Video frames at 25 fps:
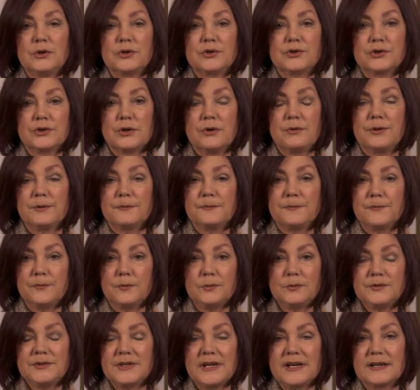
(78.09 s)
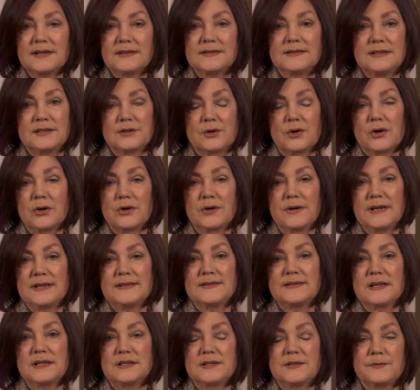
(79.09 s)
show the full text in
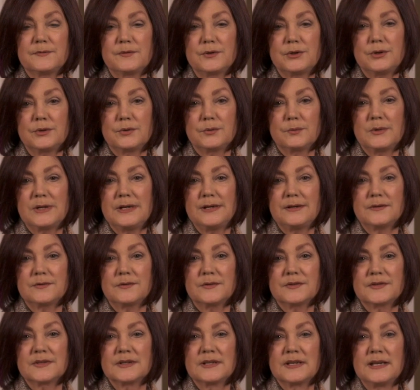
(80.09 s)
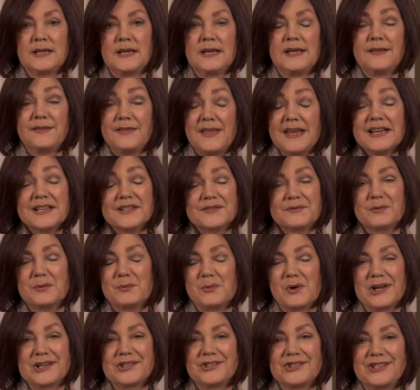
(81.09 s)
RSS for your readers. Thanks for
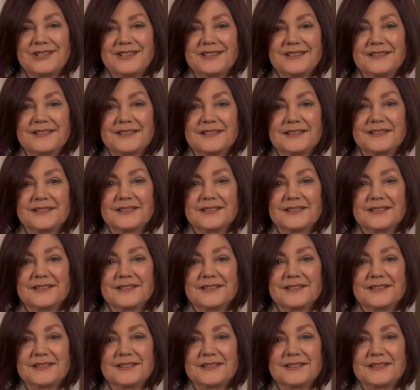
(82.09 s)
watching.